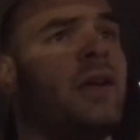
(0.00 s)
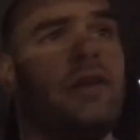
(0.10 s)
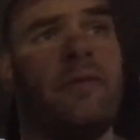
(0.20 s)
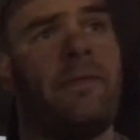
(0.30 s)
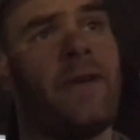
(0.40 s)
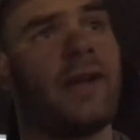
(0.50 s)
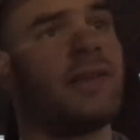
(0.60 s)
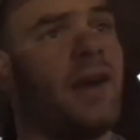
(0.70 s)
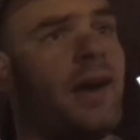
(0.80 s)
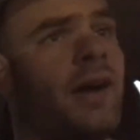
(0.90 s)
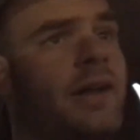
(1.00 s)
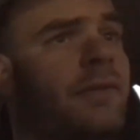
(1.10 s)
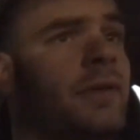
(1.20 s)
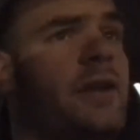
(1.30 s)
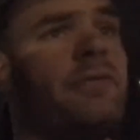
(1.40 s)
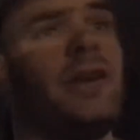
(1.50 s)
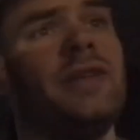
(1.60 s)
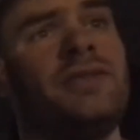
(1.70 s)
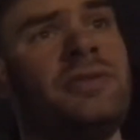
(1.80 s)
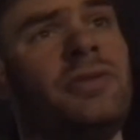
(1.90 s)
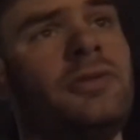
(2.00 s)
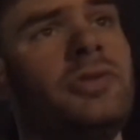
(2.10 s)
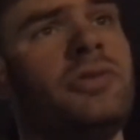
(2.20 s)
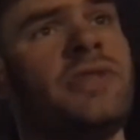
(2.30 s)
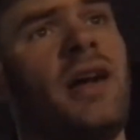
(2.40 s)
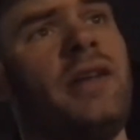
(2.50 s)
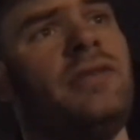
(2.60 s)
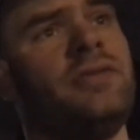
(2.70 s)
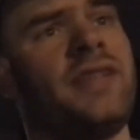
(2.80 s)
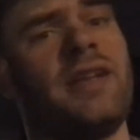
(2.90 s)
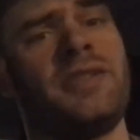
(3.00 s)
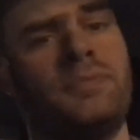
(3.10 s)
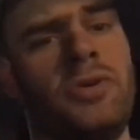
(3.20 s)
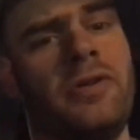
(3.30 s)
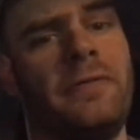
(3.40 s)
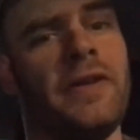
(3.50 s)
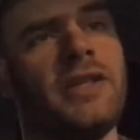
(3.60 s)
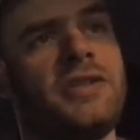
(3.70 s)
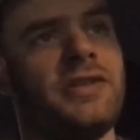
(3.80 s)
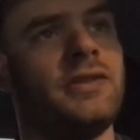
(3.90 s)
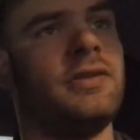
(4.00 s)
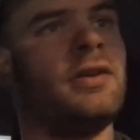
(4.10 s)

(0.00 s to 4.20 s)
And in fact, whenever I do lose, I use that as motivation,